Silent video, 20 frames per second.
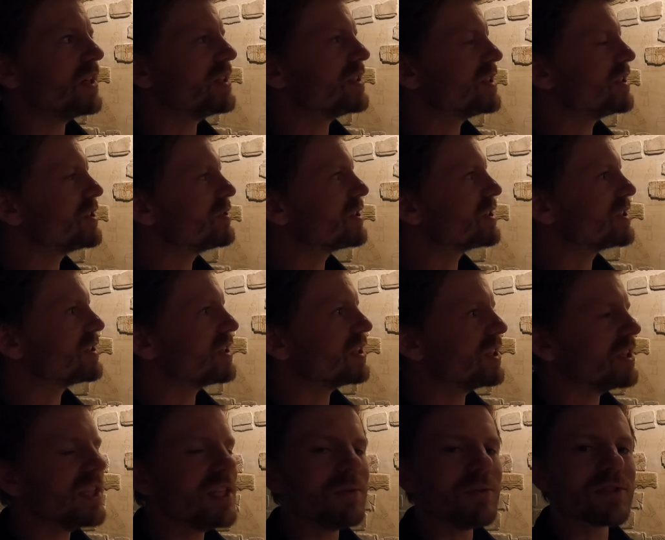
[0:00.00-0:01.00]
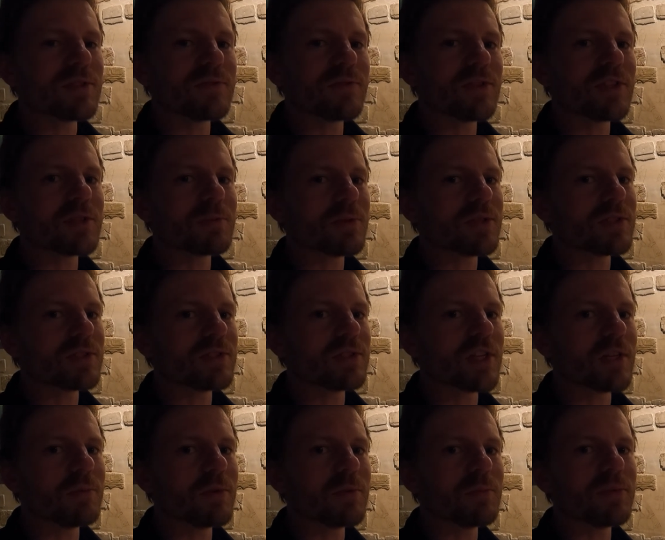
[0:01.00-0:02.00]
it's interesting that he was the first person
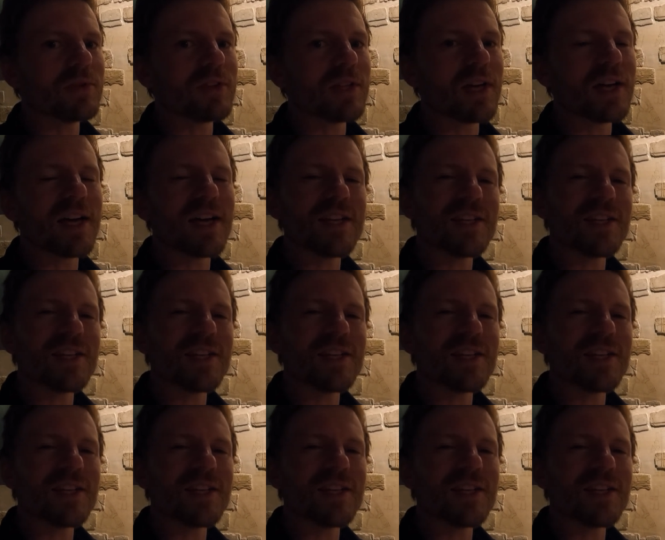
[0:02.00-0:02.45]
to come up with that.